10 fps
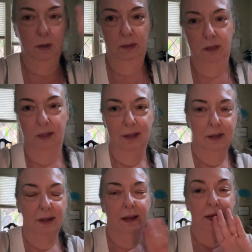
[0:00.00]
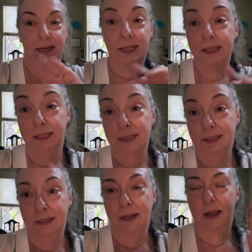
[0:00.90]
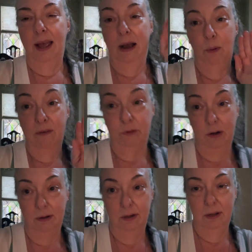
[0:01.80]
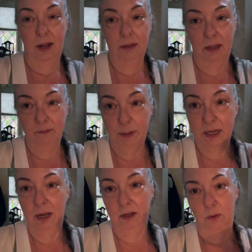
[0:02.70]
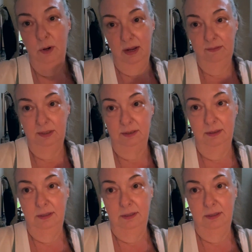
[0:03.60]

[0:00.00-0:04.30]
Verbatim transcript: of the, it is. However, I love my Cutco knives,